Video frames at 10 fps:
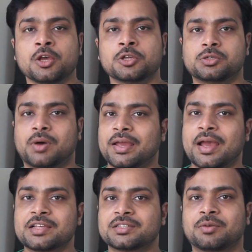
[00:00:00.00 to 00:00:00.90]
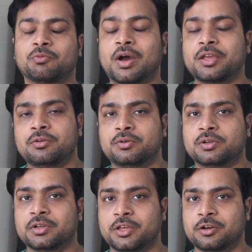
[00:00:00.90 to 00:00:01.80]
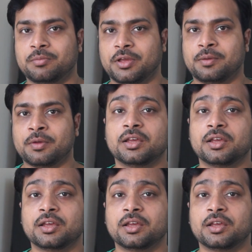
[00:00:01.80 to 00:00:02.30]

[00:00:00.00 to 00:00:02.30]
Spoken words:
So I asked him why you couldn't hear me.